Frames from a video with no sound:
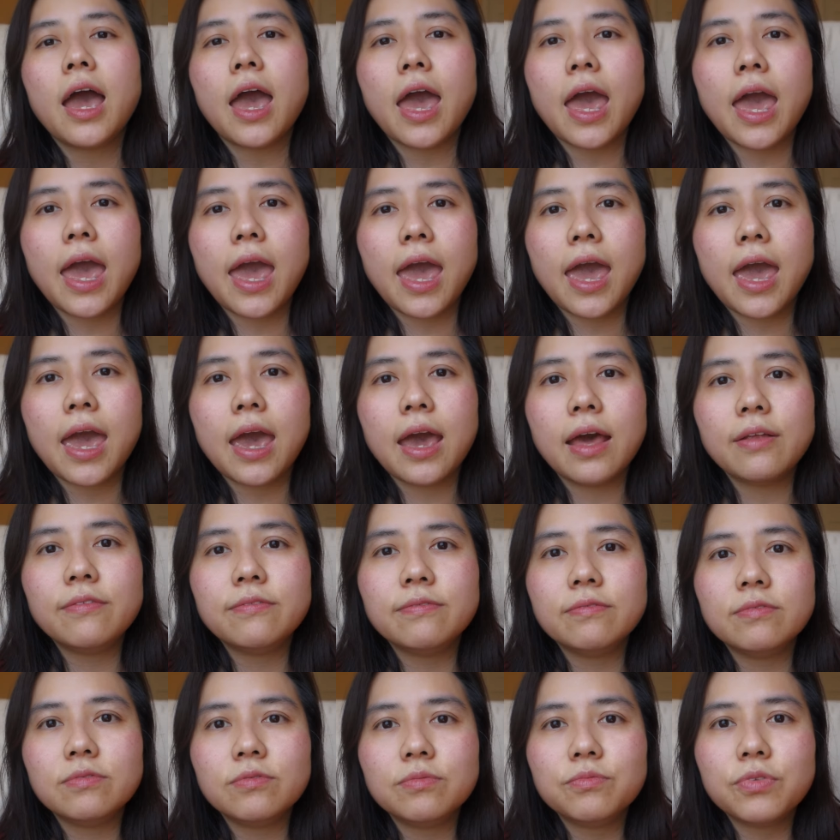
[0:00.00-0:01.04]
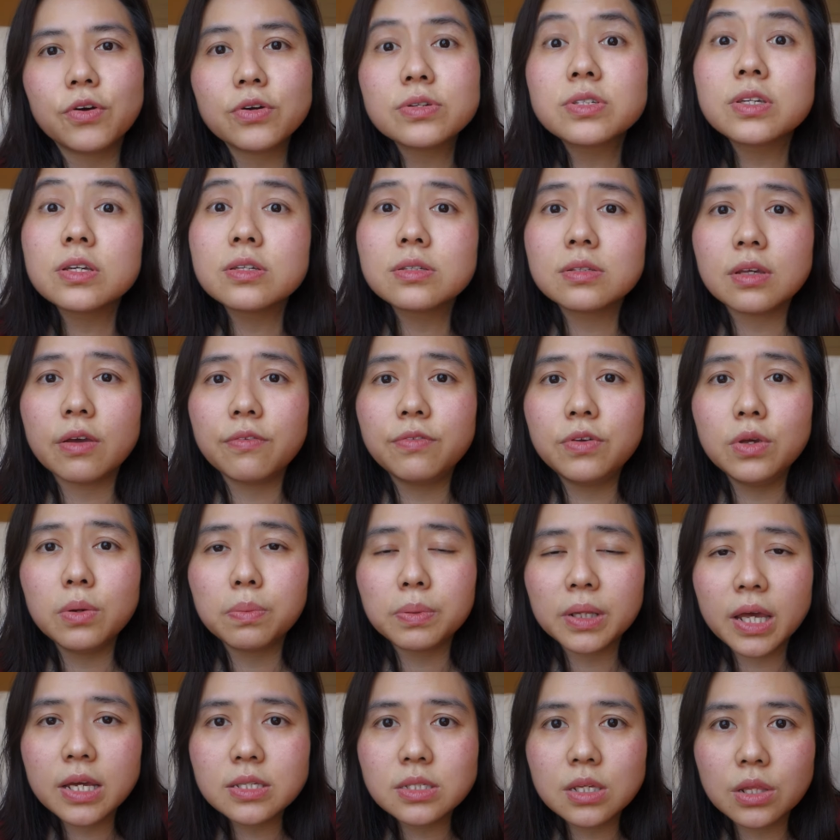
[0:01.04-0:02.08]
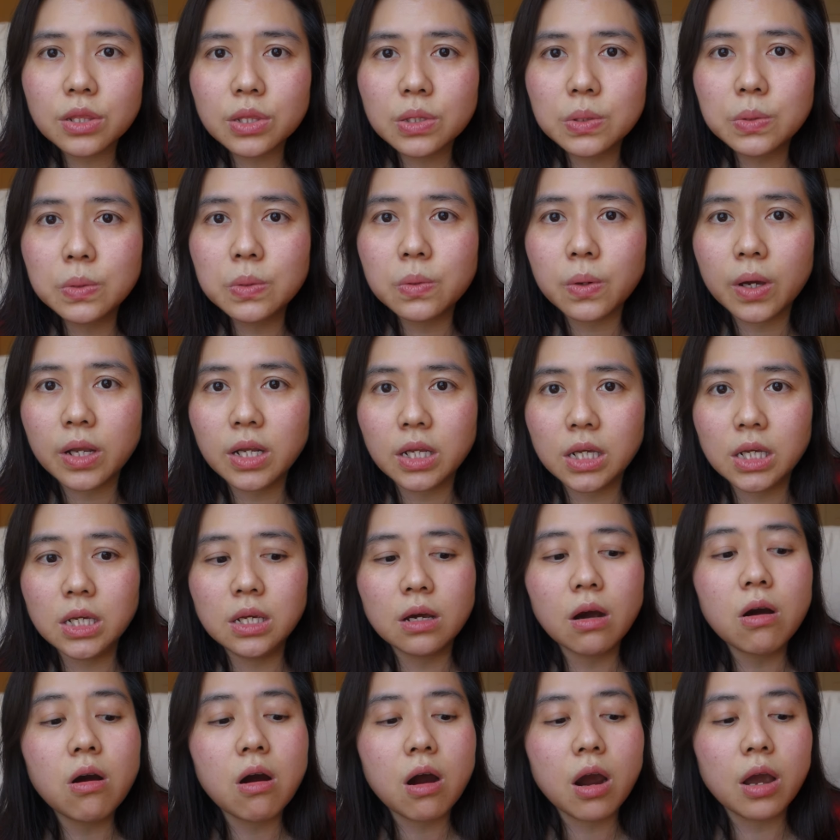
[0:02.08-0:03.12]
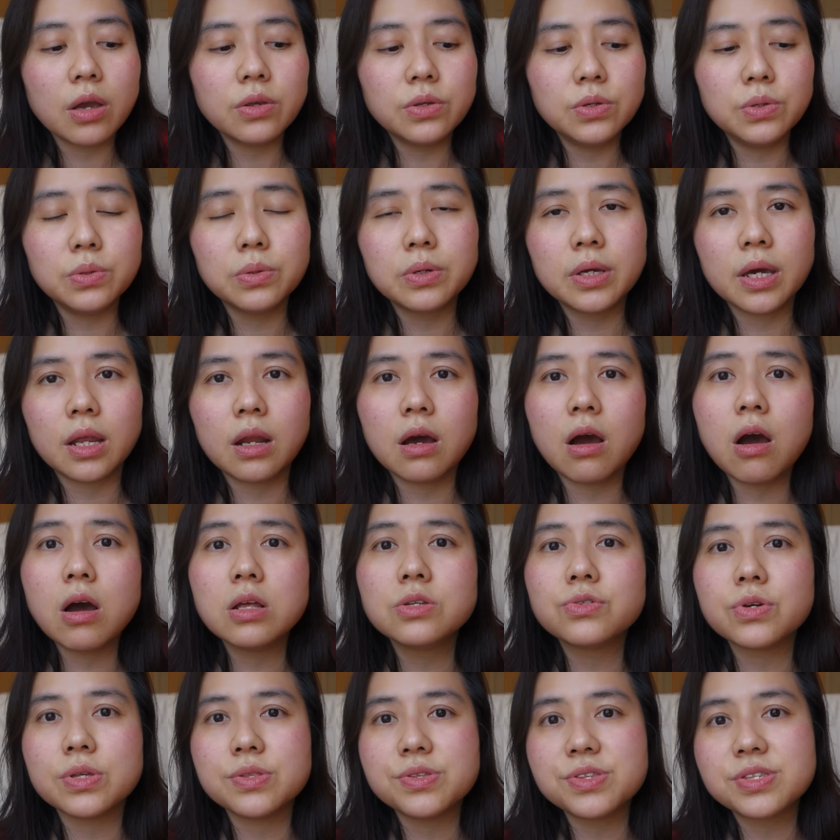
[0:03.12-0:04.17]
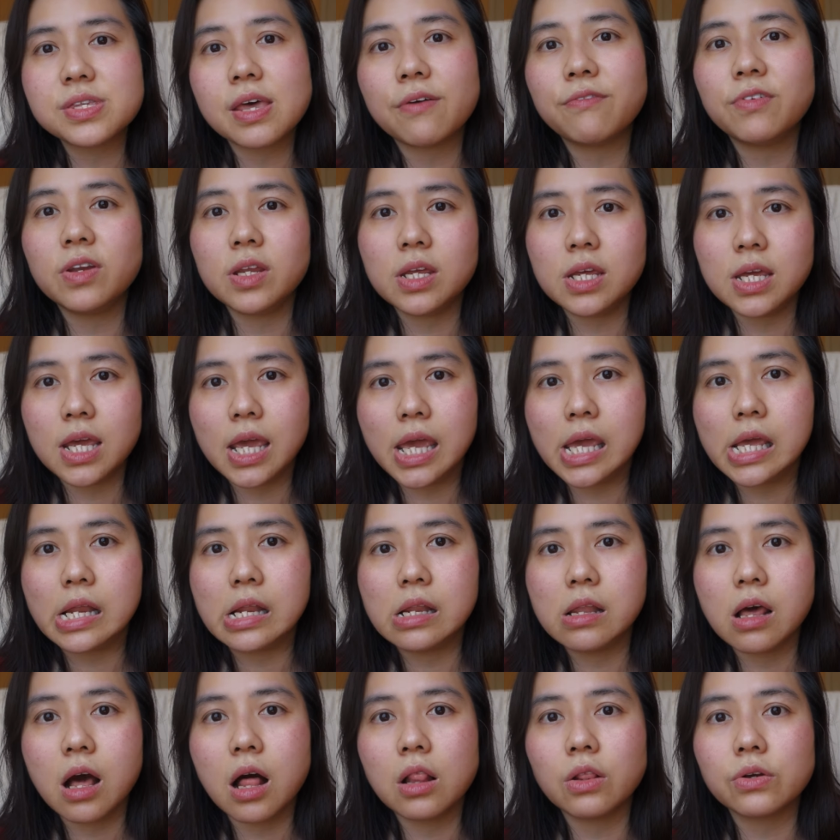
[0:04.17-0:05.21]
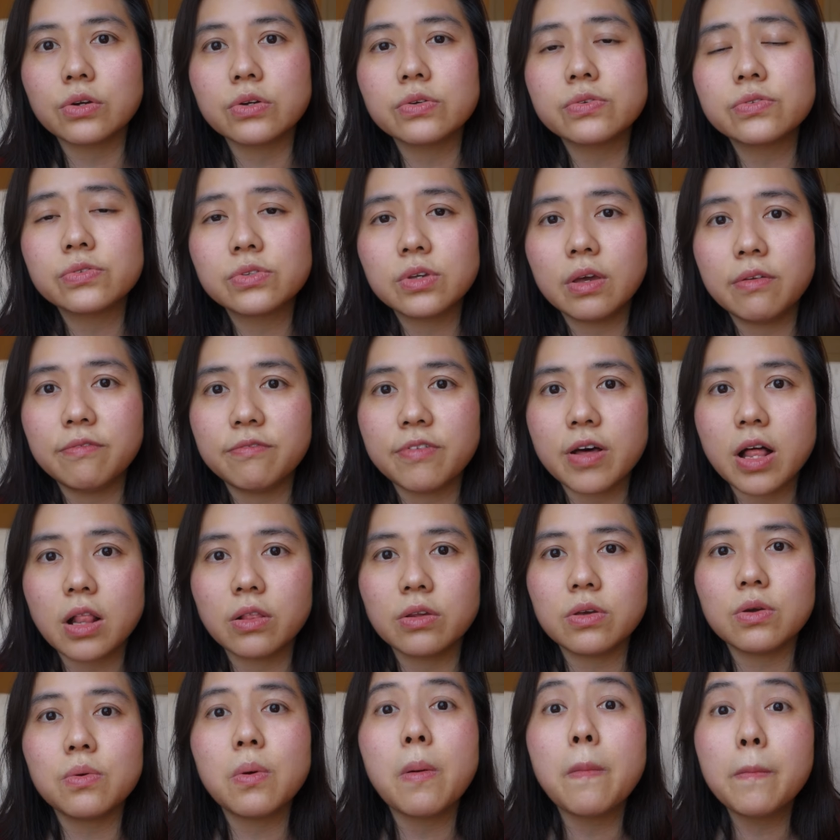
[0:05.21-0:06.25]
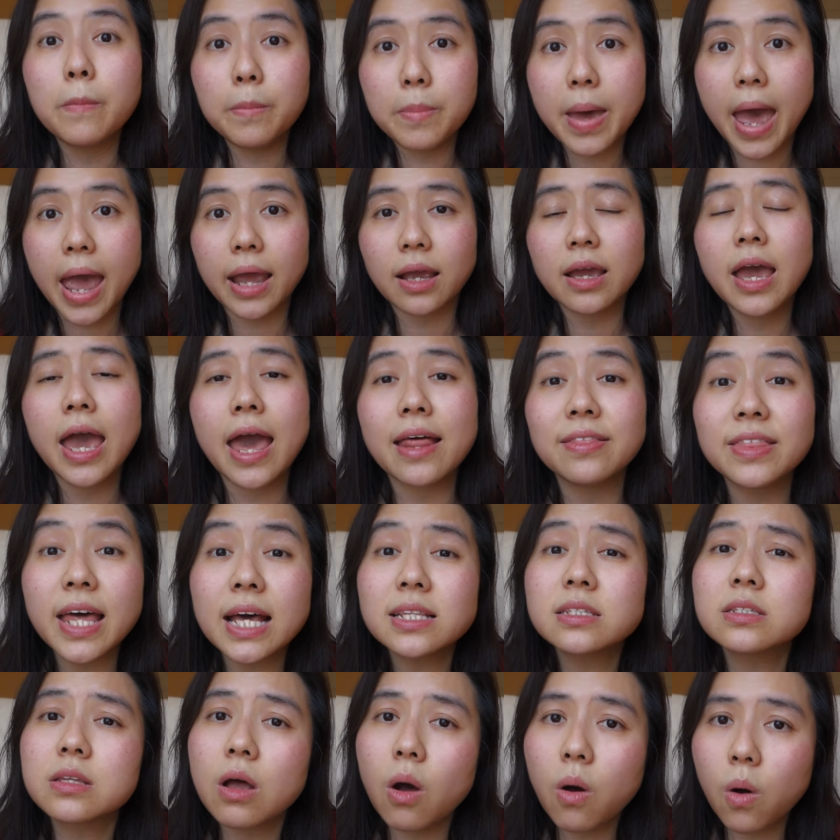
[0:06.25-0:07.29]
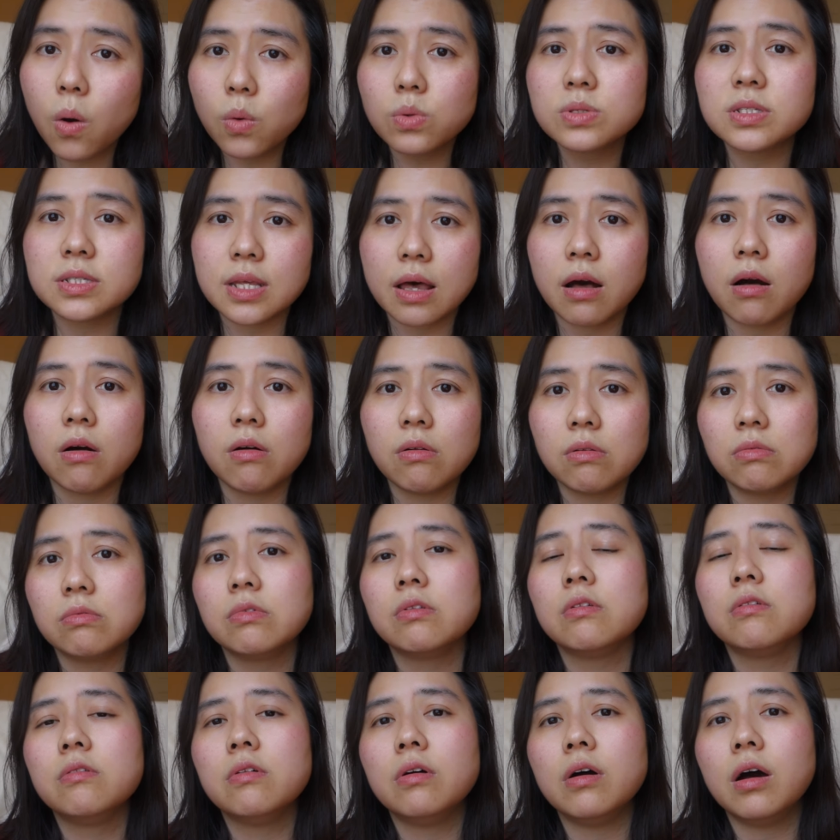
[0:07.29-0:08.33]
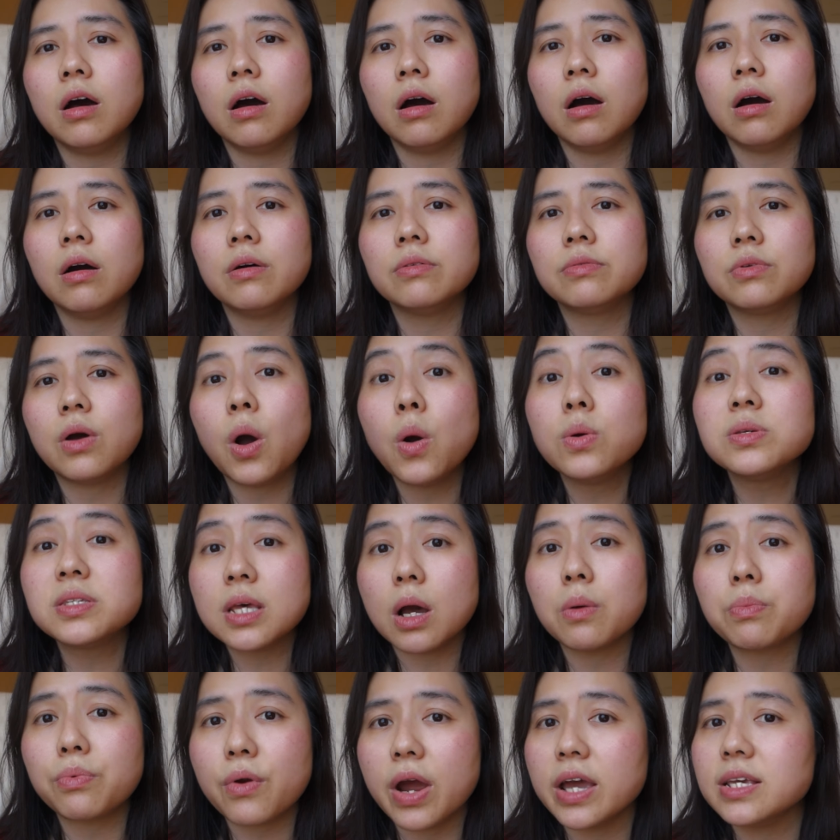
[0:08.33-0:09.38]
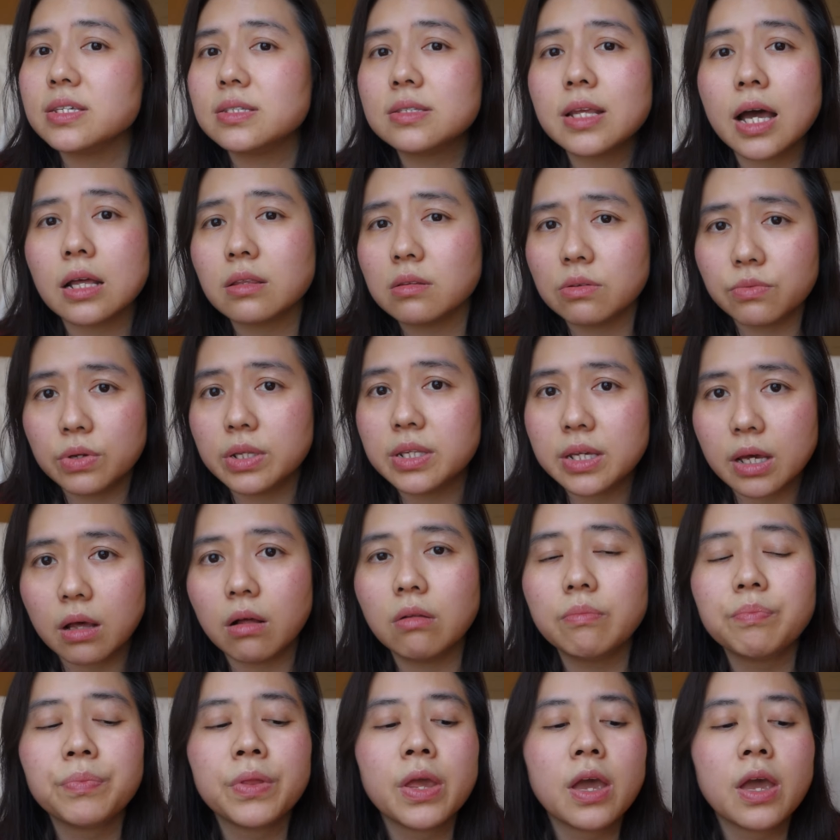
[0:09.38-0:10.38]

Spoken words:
And versus if you place it through an ER, you get $178 in value back, and that's the wholesale price, not the retail.